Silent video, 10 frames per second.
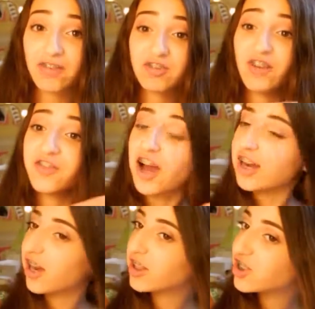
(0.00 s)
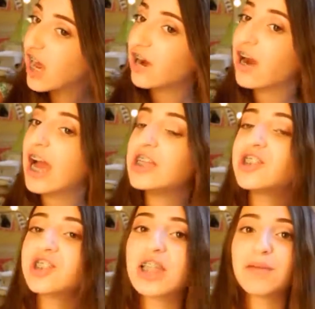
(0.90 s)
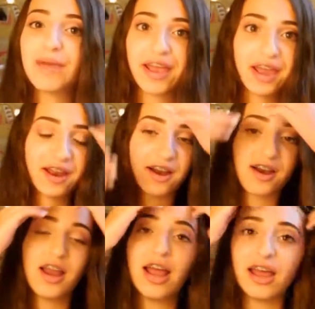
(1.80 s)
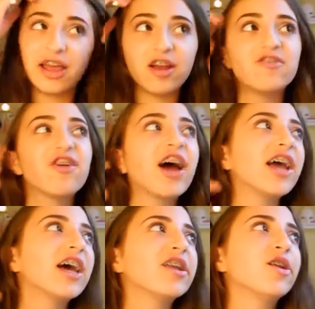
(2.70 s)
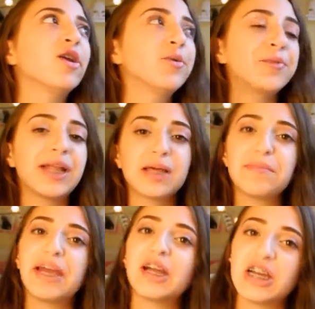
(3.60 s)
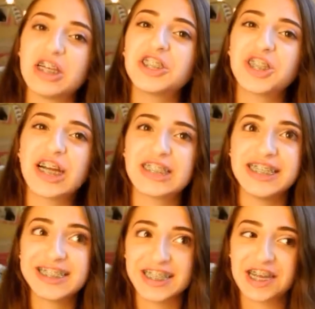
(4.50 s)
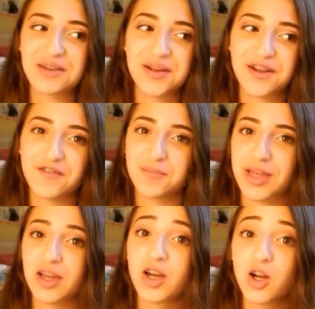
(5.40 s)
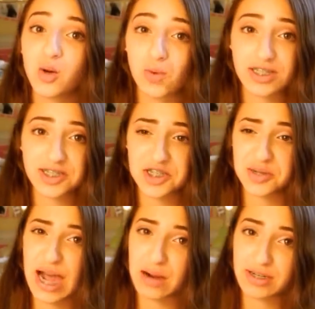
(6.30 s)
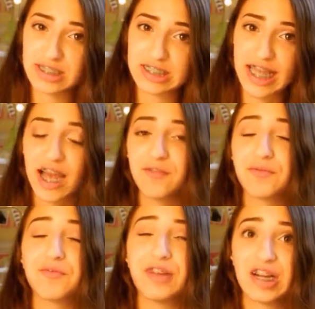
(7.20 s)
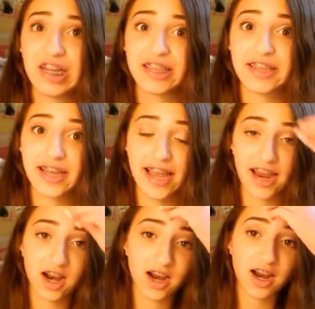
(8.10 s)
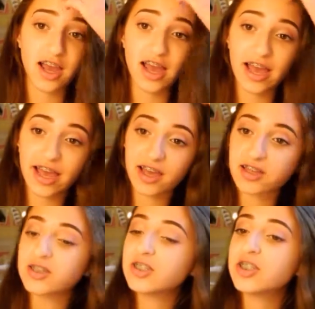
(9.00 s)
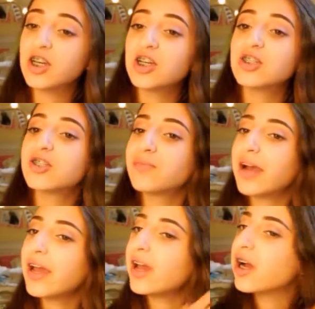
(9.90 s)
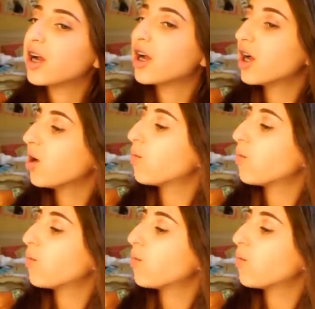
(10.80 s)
after I've gotten out of the shower, I usually let my hair air dry, and when I let my hair air dry, it takes anywhere from like 1 to 2 hours since I have very thick hair. And so my hair,